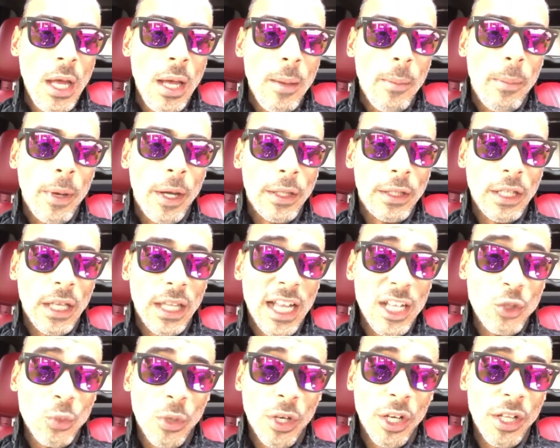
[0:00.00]
But
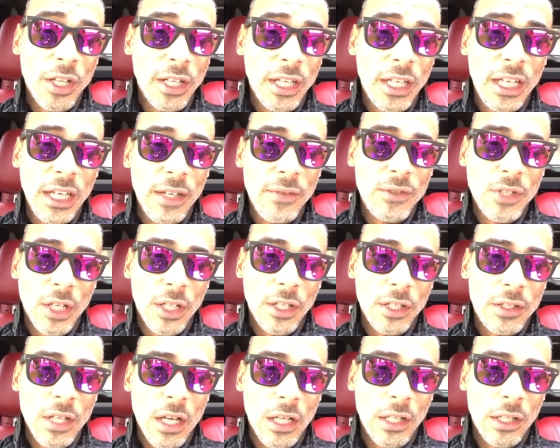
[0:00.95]
that's one of the gives on
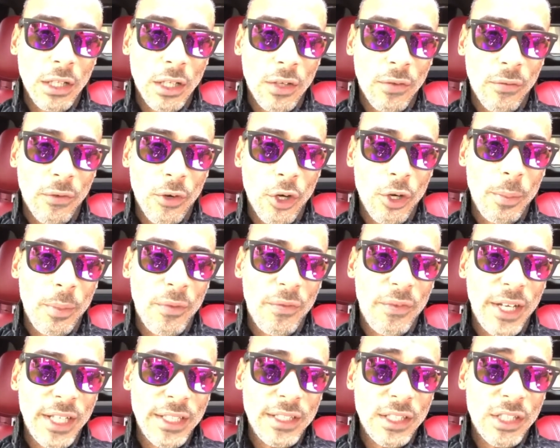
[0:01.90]
the convertible
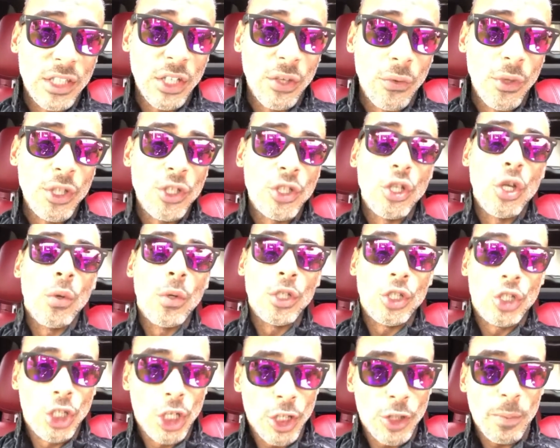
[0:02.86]
vets, is there is no
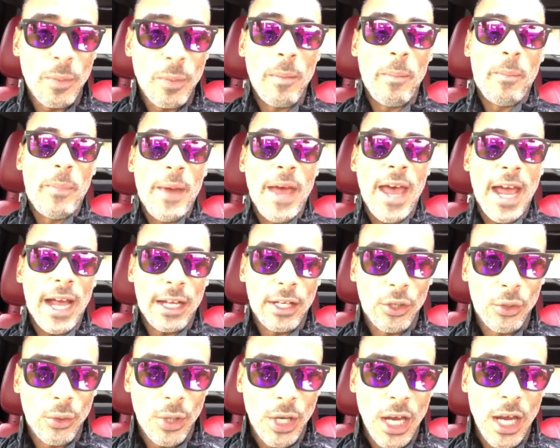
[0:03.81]
adjustment back. You
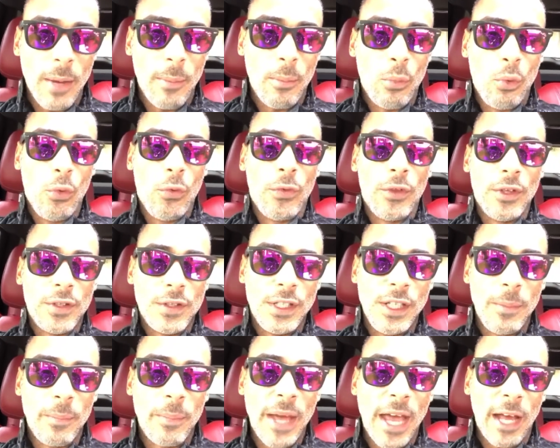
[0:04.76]
can't move the
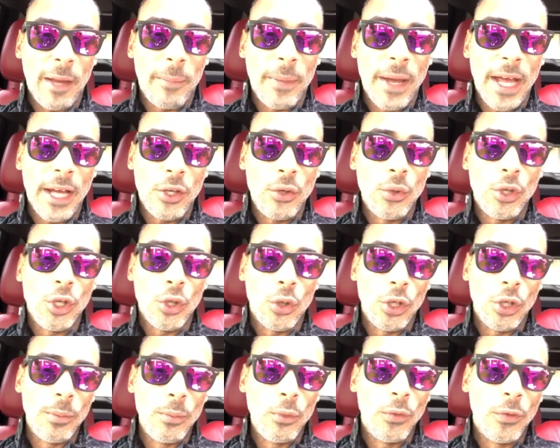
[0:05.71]
seat back. You can
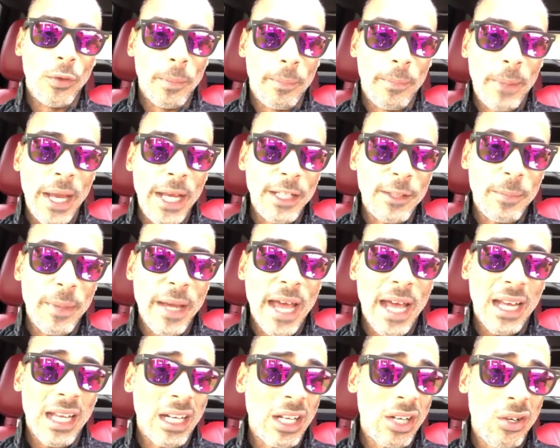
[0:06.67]
only move the base
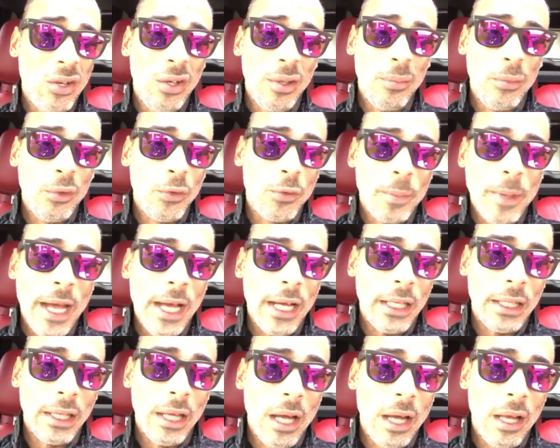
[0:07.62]
back, and it only moves back
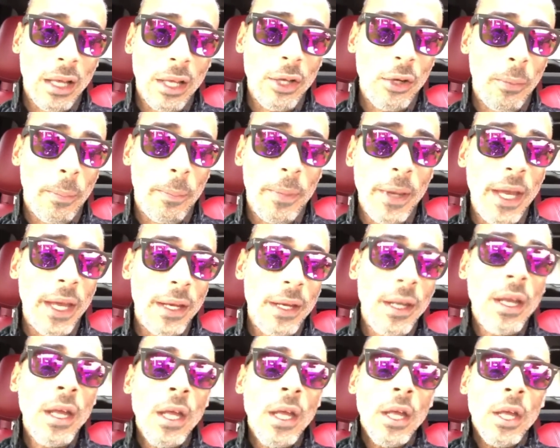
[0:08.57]
a little bit.
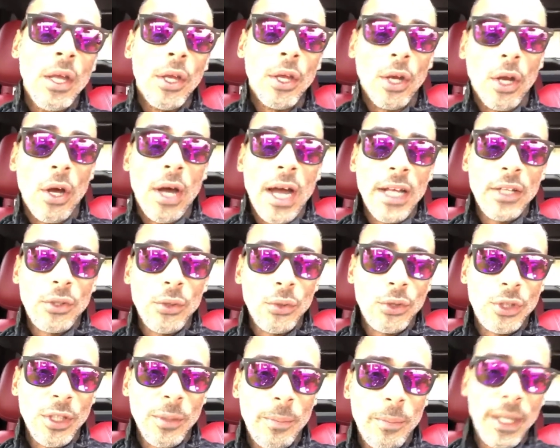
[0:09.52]
You know, I do
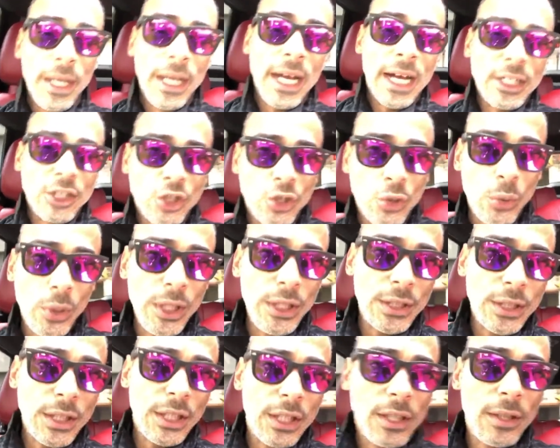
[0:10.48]
see big guys
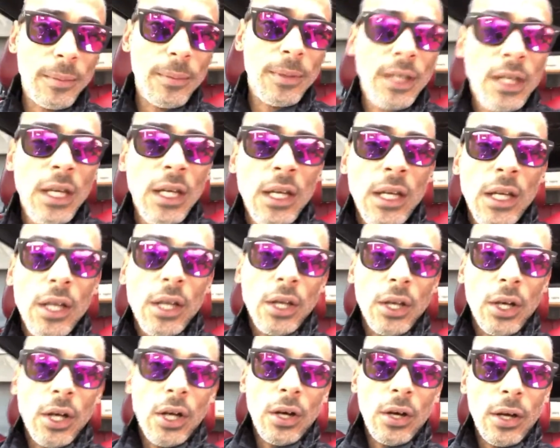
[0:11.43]
squeezing in them. You
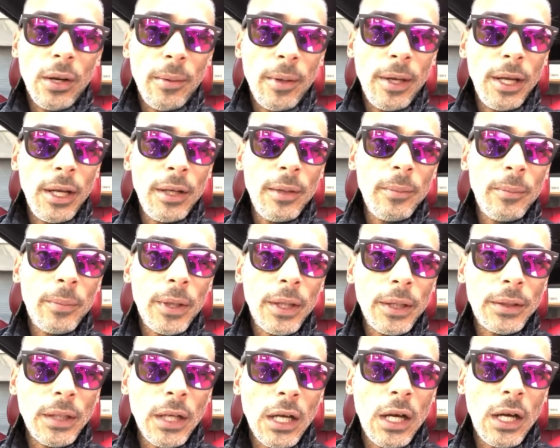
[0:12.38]
know what I mean?
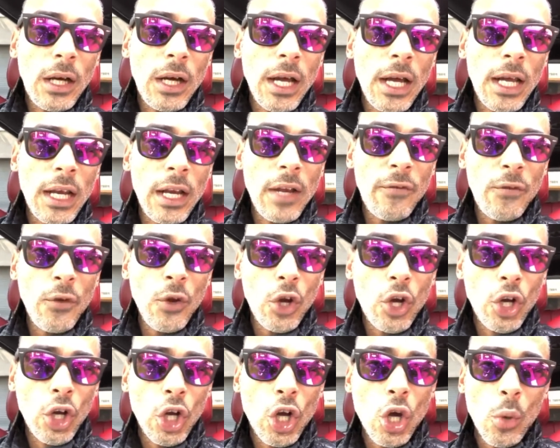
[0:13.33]
But and if you're
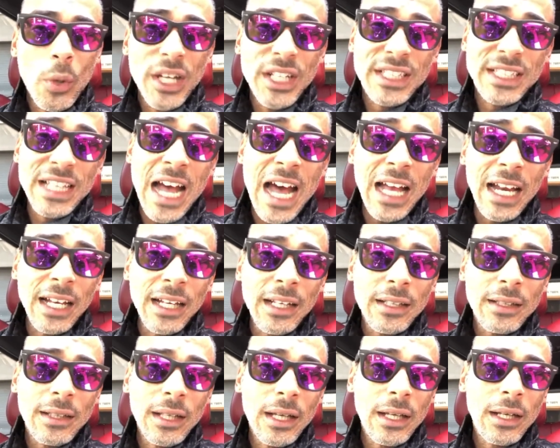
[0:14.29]
gonna go
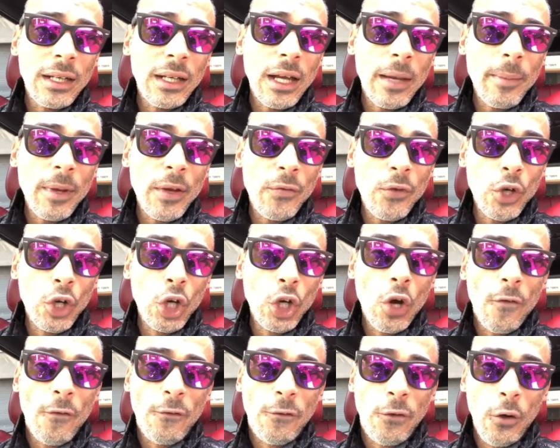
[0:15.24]
exotic, then I mean, if you're gonna
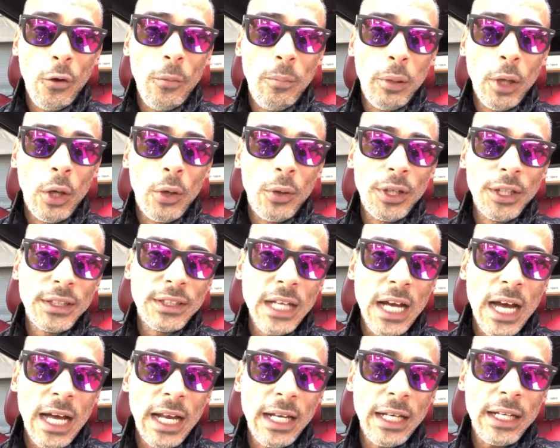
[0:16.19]
go full-blown
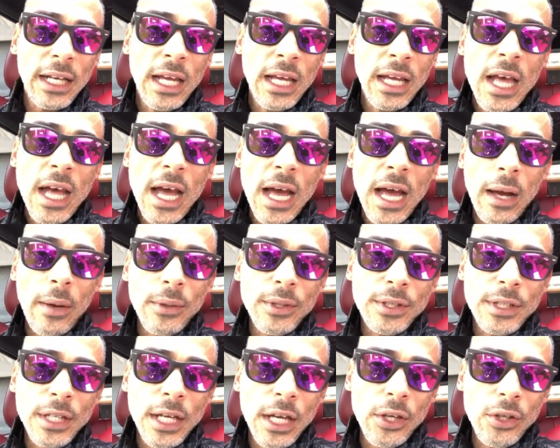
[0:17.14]
exotic, I would
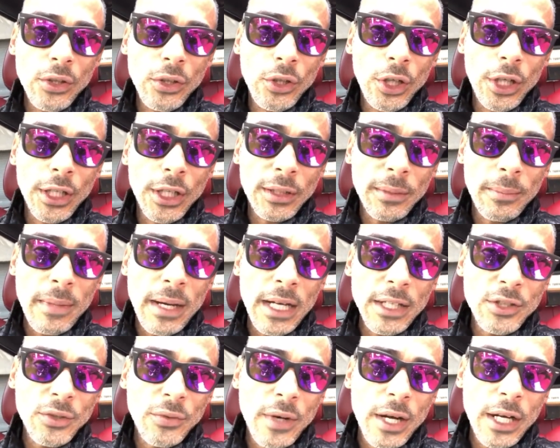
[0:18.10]
say you look at the
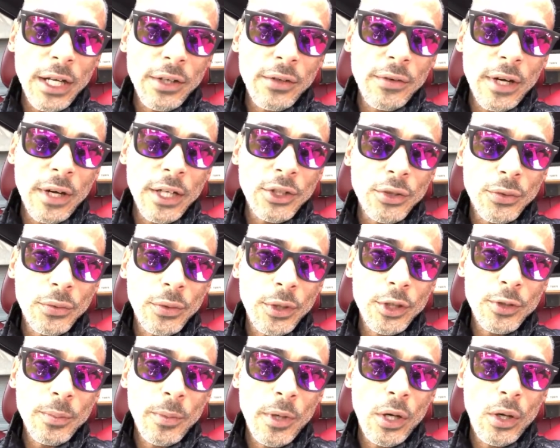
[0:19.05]
Maserati Gran
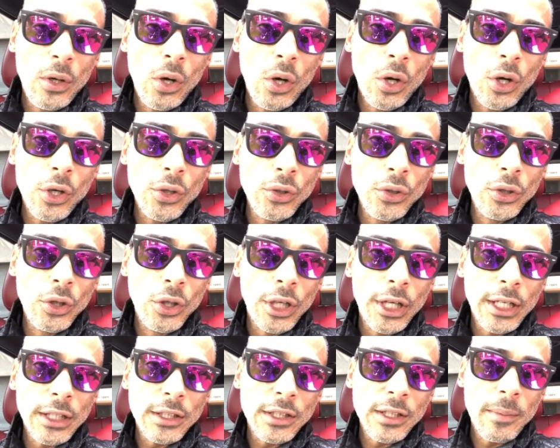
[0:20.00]
Turismo, or you look
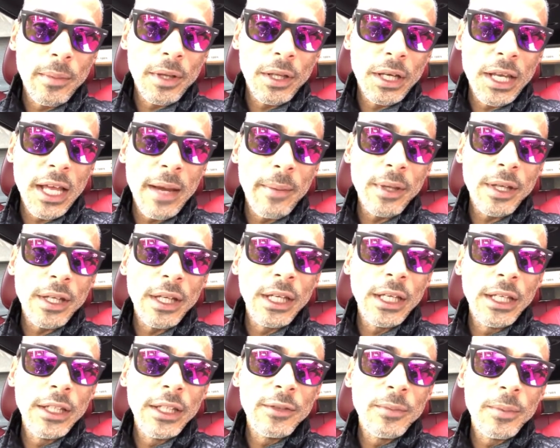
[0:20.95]
at some of the
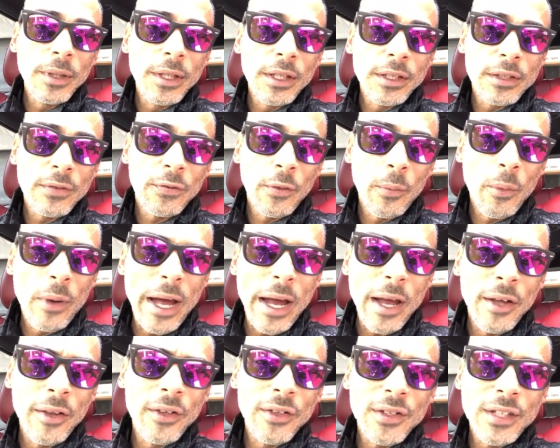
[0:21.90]
Lamborghinis, because from my
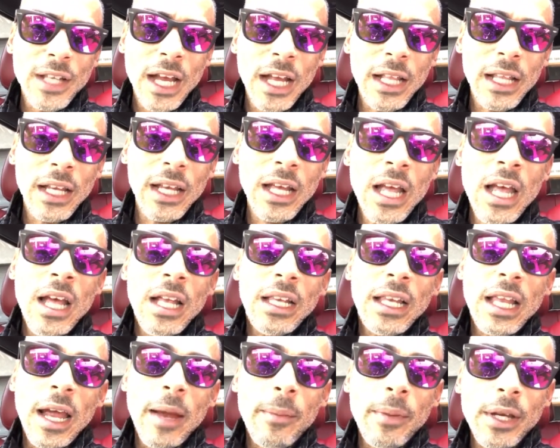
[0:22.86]
understanding,
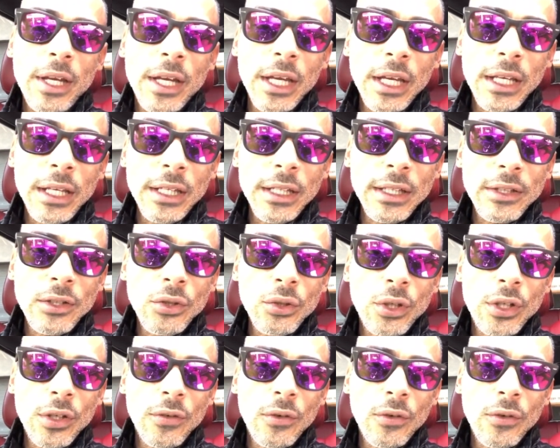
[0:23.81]
Lamborghinis you